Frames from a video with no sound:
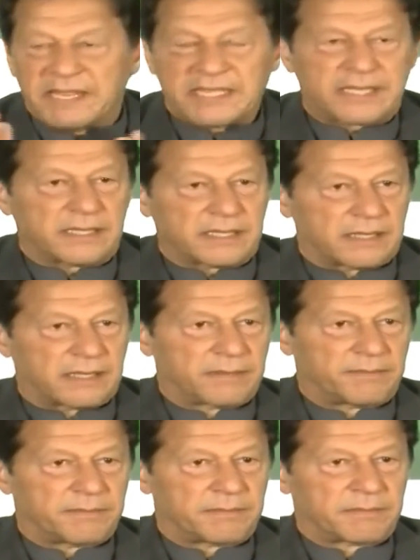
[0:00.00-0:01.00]

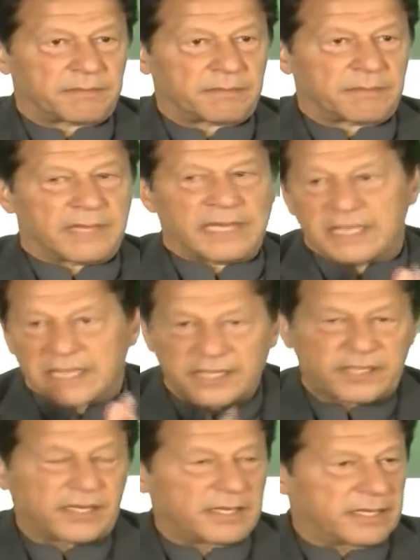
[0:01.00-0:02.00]
investors,
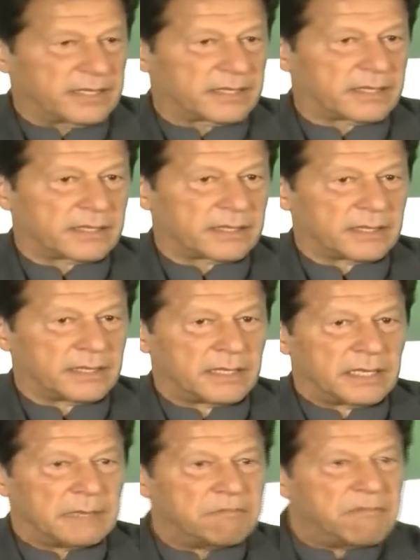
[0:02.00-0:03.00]
industrialists,
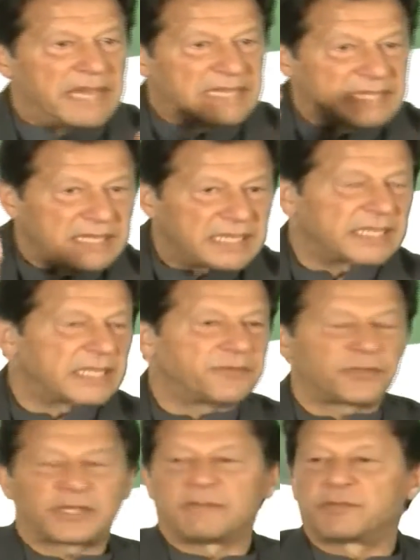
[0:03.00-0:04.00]
makes it
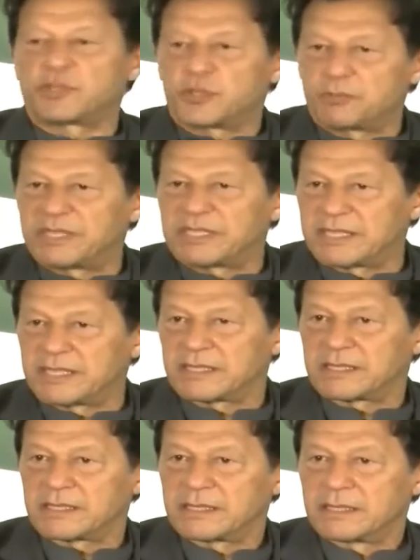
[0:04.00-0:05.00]
easy for them to do
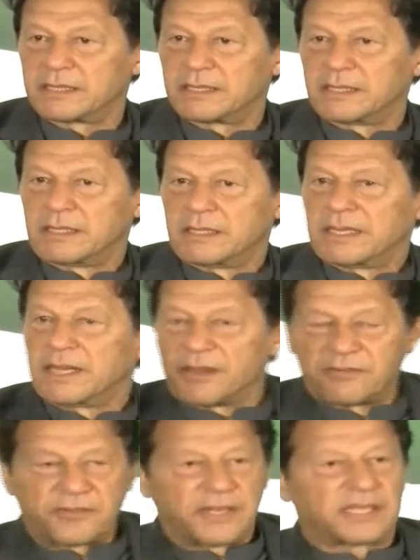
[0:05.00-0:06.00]
business.
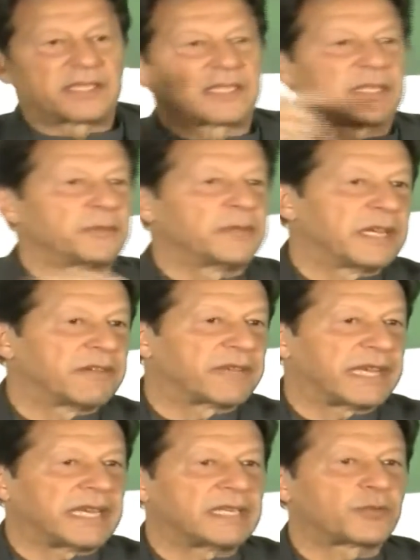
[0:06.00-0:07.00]
In our first year,
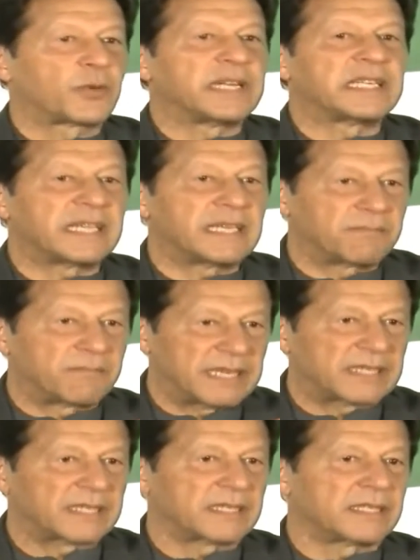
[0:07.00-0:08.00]
we have gained
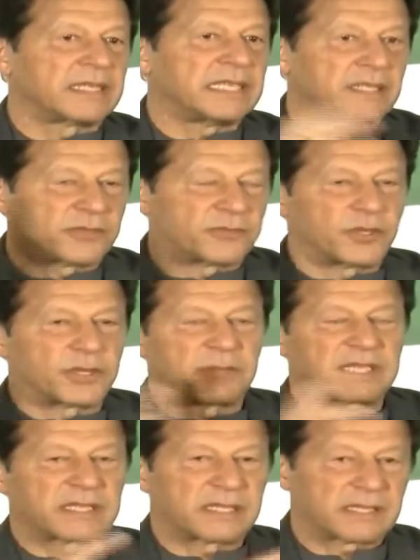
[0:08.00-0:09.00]
28 places in ease
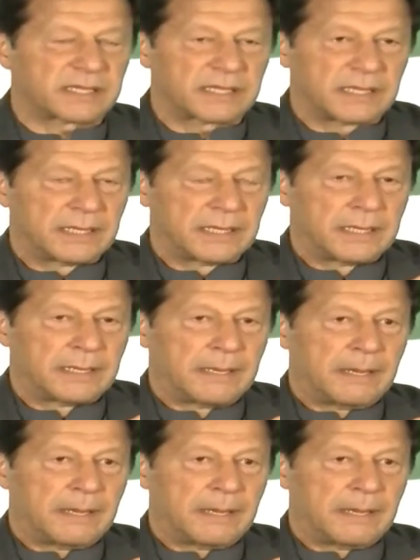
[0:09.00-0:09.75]
of doing business.